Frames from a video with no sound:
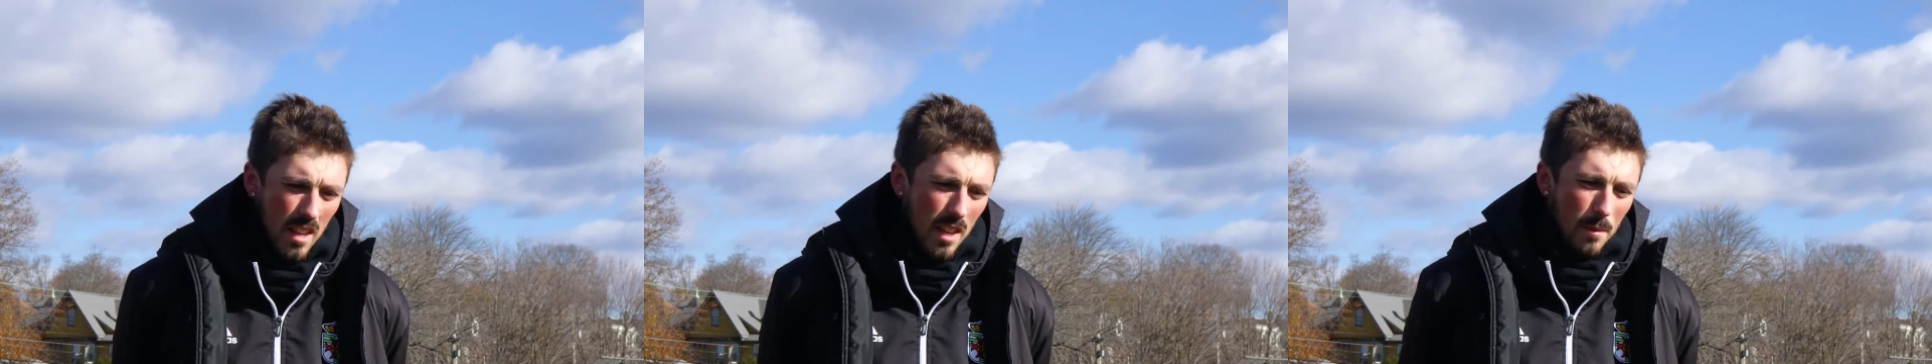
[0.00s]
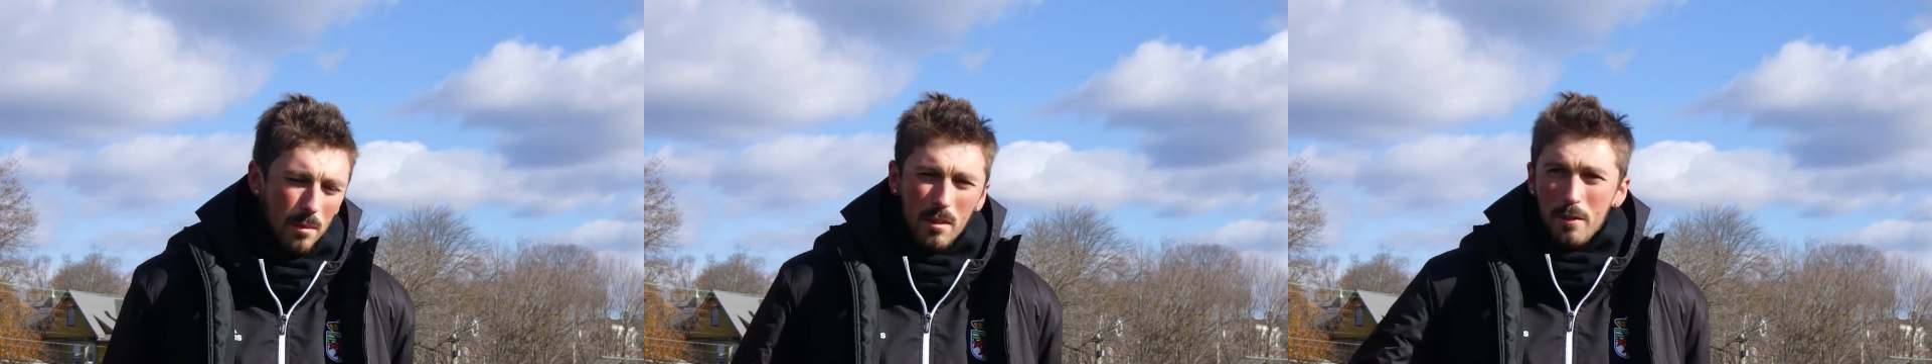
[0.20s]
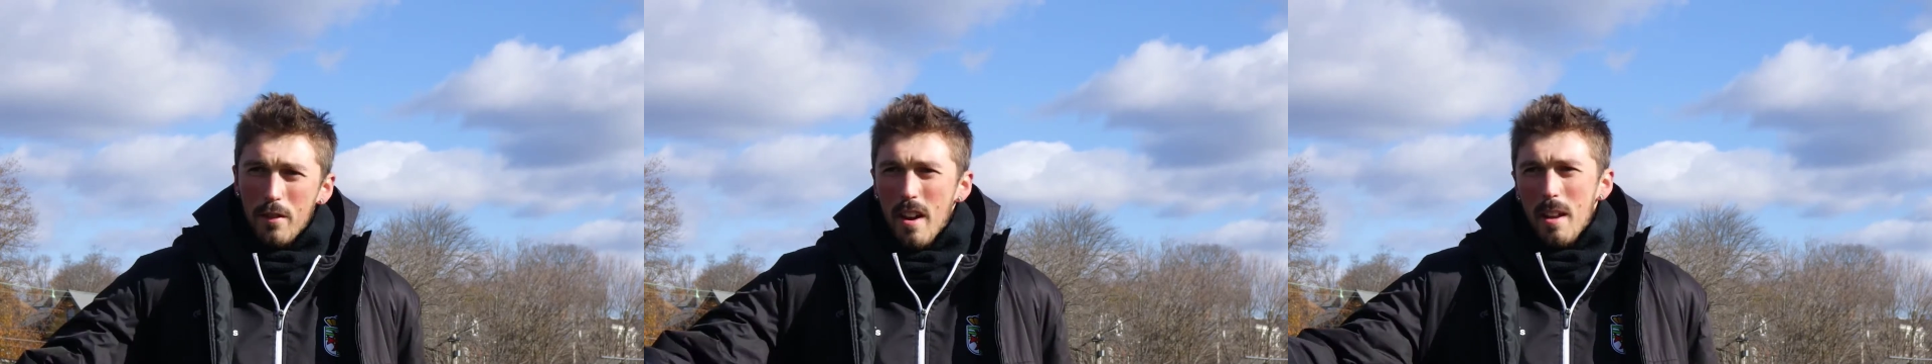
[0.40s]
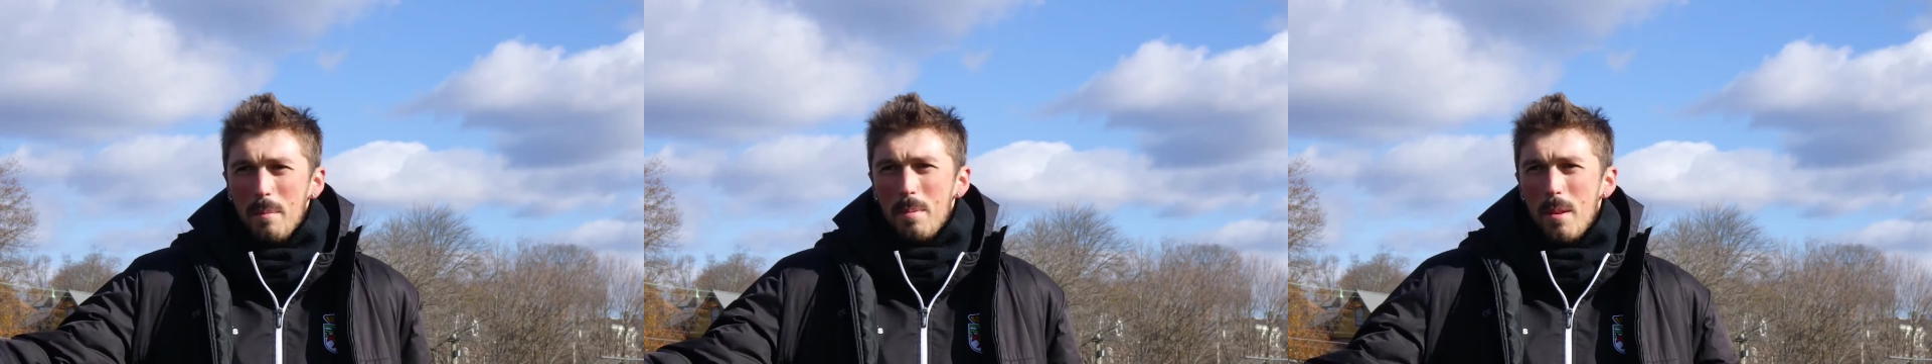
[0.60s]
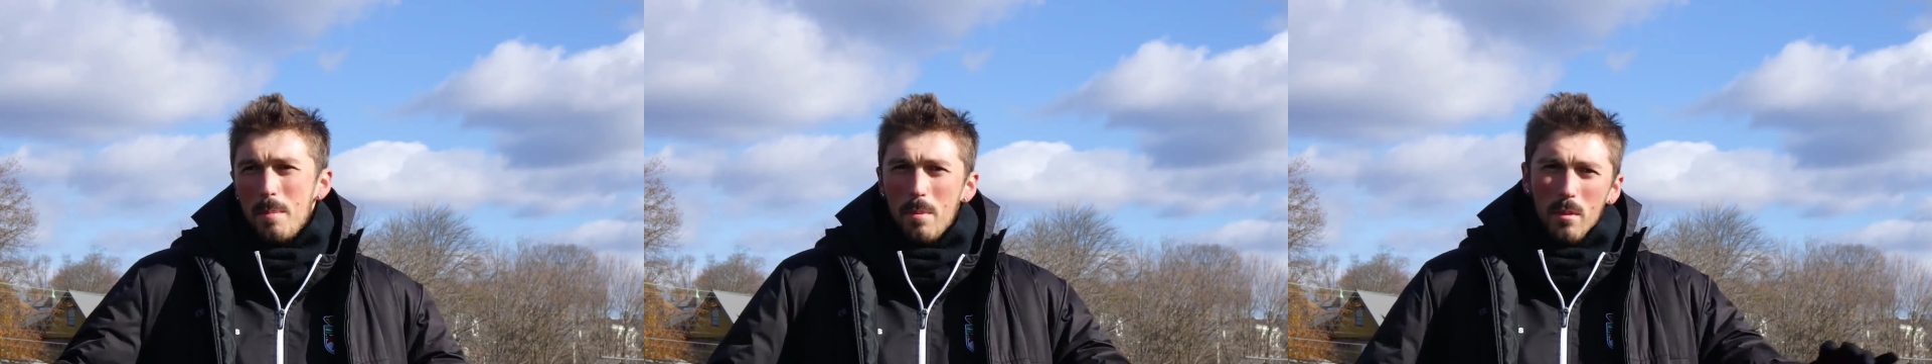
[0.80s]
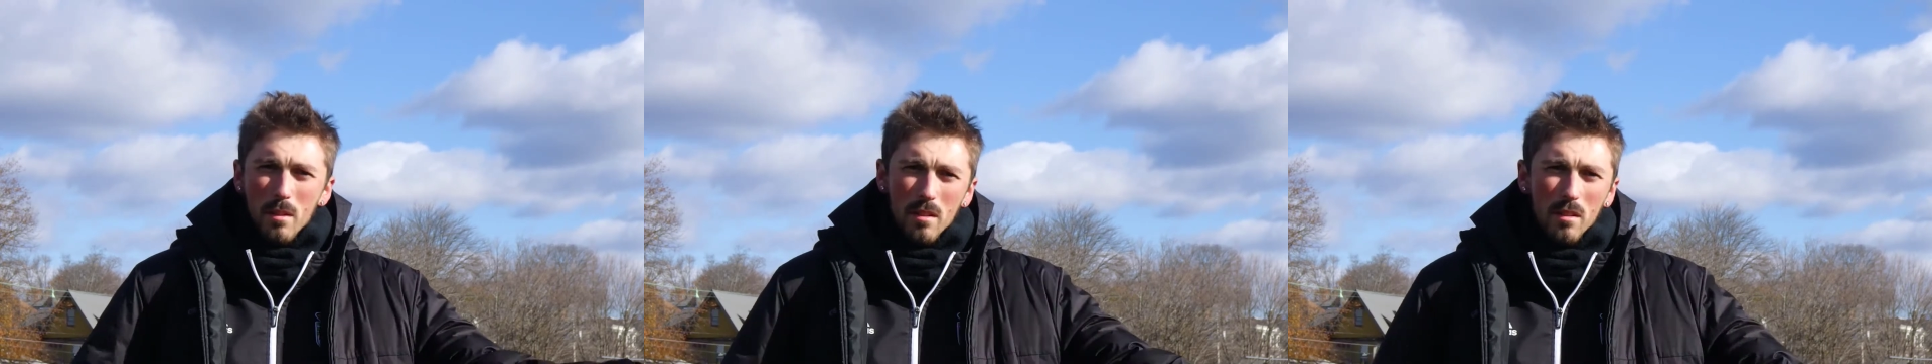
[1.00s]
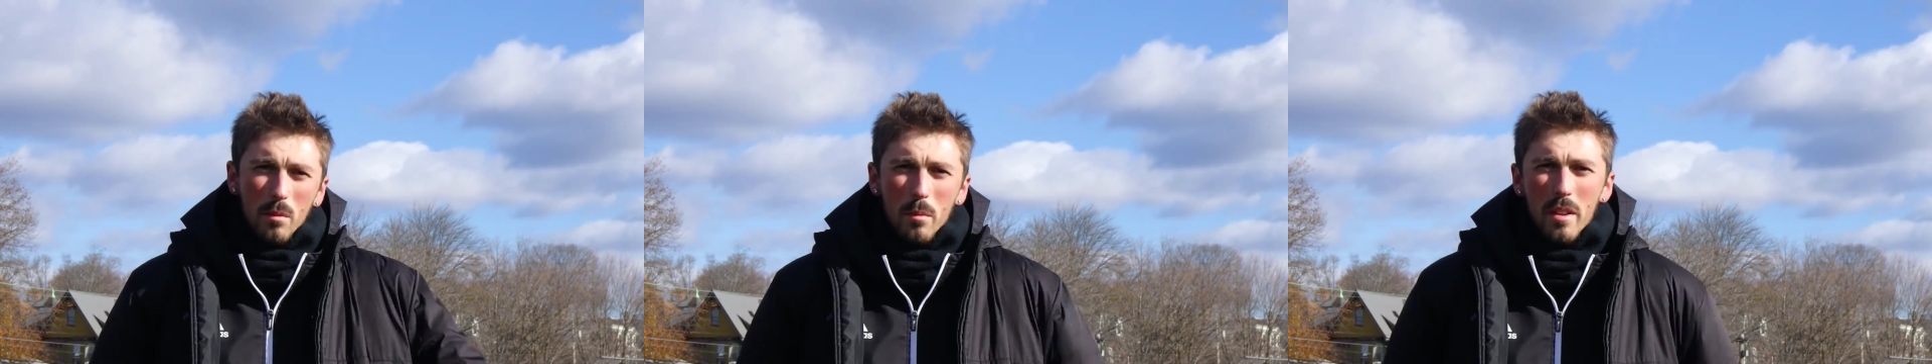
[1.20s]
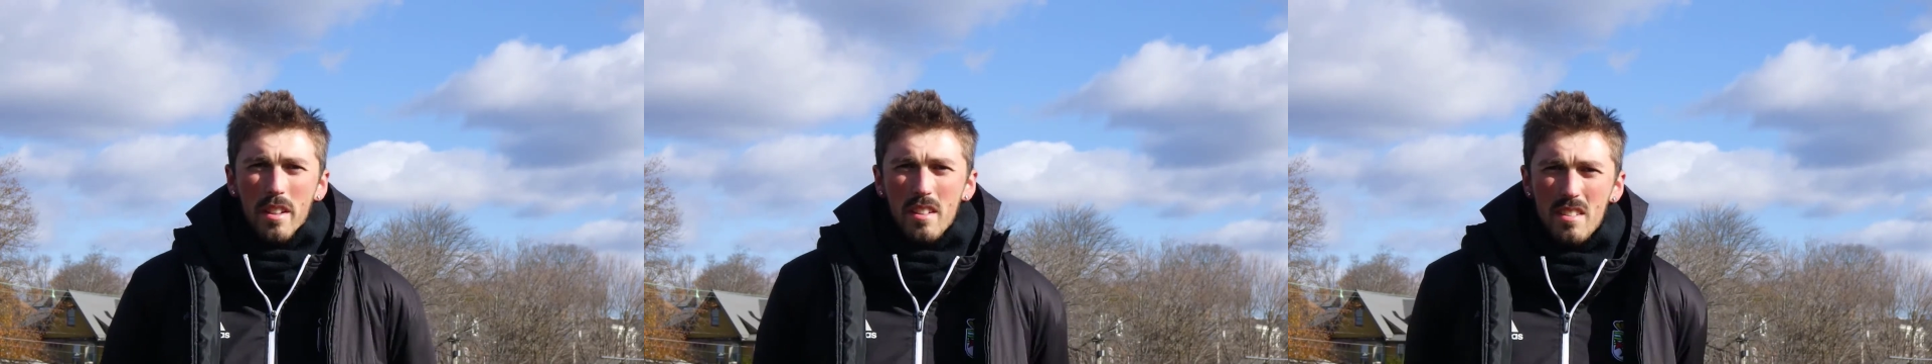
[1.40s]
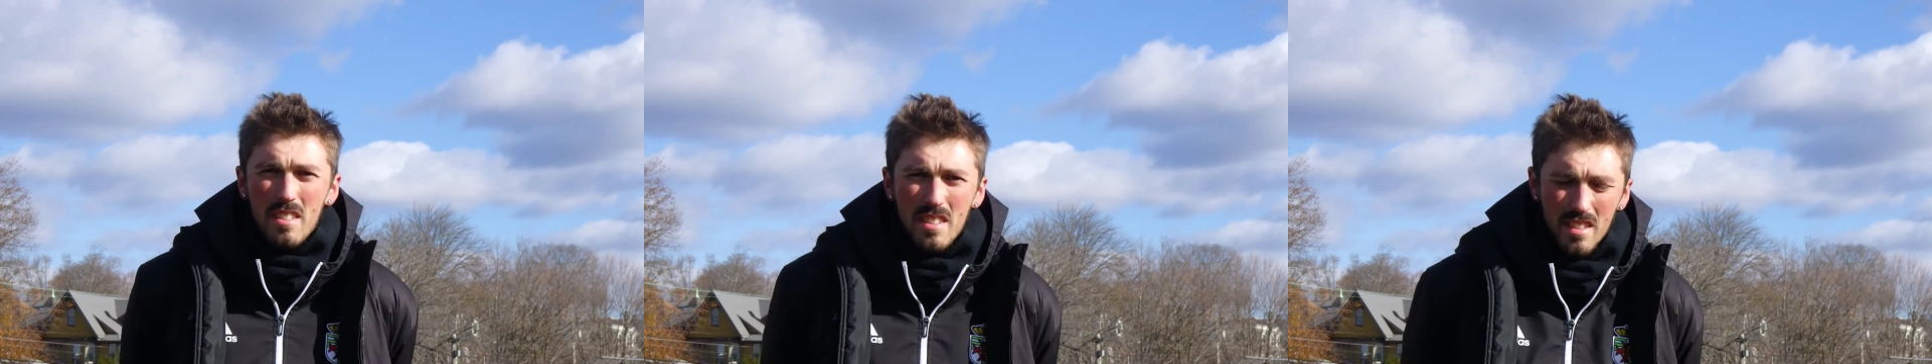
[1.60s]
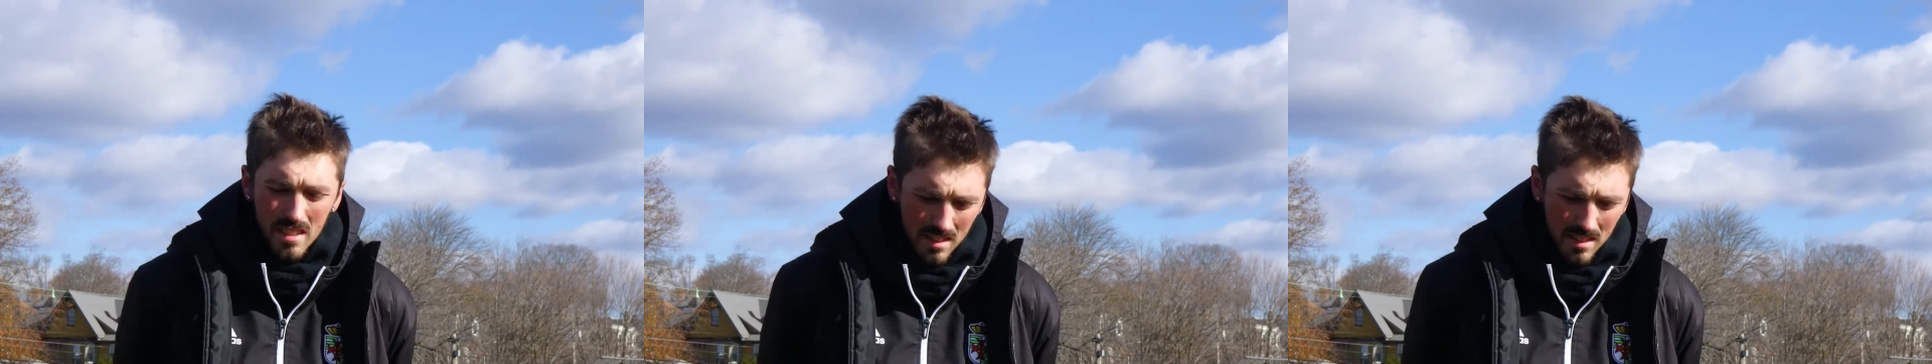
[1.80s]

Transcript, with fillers: able to find people in the wings,